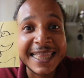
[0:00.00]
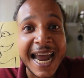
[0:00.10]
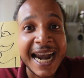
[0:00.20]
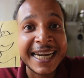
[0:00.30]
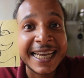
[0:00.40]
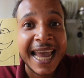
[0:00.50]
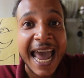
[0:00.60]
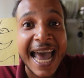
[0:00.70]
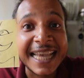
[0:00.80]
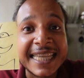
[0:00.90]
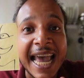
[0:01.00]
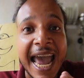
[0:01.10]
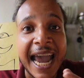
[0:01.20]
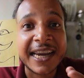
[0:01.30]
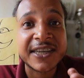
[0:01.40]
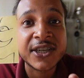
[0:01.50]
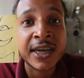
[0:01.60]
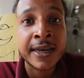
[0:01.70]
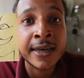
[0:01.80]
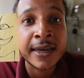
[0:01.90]
that as
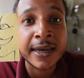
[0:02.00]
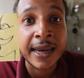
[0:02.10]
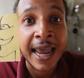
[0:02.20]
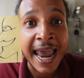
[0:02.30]
action.